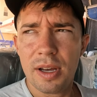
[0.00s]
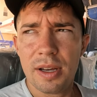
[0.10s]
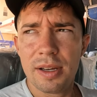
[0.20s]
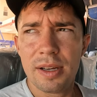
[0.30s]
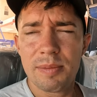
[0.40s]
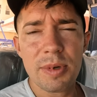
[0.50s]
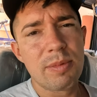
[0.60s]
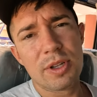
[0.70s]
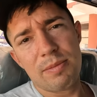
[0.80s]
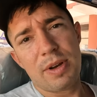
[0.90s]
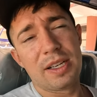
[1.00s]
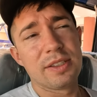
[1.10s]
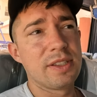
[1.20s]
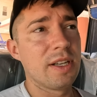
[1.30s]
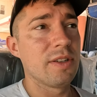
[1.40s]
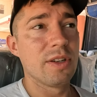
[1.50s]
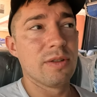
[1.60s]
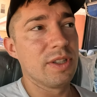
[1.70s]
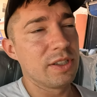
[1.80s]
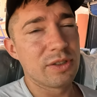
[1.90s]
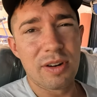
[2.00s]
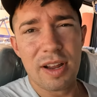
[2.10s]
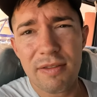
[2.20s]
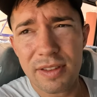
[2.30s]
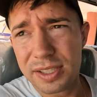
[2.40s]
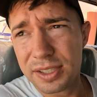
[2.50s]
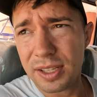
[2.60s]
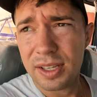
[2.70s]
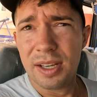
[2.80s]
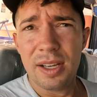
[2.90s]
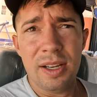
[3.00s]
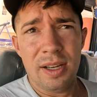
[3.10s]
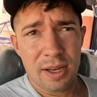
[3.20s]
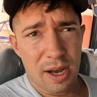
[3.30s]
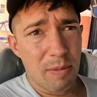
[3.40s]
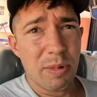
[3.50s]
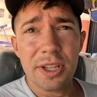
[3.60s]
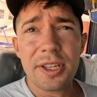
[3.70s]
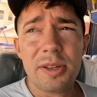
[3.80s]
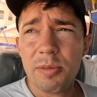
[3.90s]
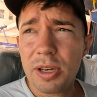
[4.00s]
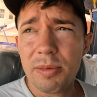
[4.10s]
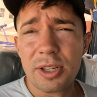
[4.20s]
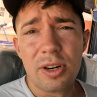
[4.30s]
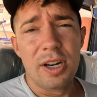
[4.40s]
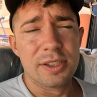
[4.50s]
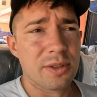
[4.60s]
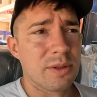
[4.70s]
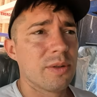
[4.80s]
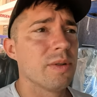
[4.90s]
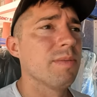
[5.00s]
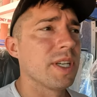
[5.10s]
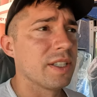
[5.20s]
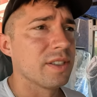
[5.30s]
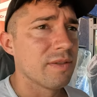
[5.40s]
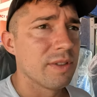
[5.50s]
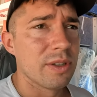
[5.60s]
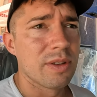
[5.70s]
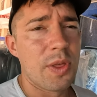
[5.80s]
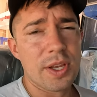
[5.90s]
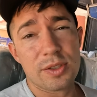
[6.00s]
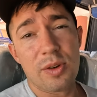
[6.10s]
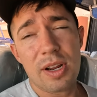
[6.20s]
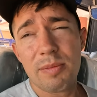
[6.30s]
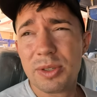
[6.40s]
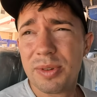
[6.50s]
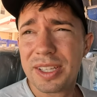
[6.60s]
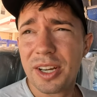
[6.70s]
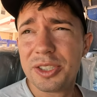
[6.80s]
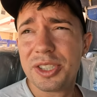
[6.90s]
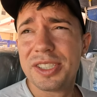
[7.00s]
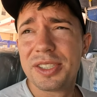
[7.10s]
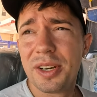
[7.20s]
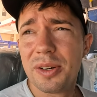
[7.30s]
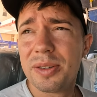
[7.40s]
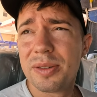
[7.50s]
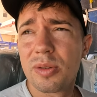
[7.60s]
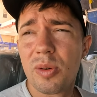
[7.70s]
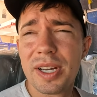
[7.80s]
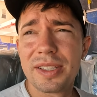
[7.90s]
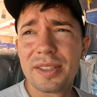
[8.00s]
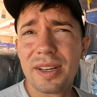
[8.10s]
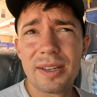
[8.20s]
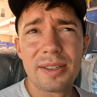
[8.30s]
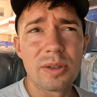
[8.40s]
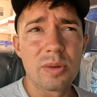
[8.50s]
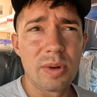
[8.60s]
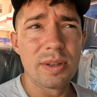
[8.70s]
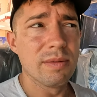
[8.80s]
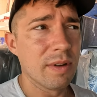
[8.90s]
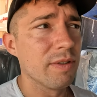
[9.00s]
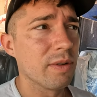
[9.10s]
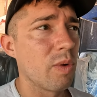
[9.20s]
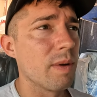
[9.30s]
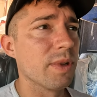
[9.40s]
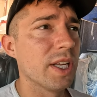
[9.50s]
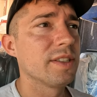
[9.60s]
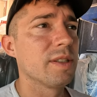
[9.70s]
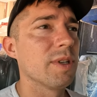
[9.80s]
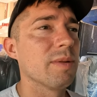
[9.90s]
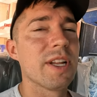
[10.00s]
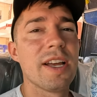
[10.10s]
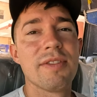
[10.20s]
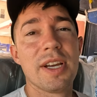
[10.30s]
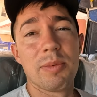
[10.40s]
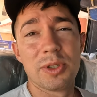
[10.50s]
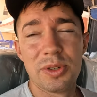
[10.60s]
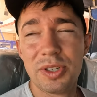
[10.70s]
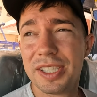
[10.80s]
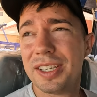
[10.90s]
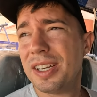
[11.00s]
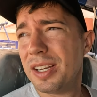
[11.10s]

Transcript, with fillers: uh, people in Pakistan, you know, they just don't have this ability to be able to cross through because of, you know, the things going on between the countries. So quite, uh, quite I feel quite blessed to be able to have the opportunity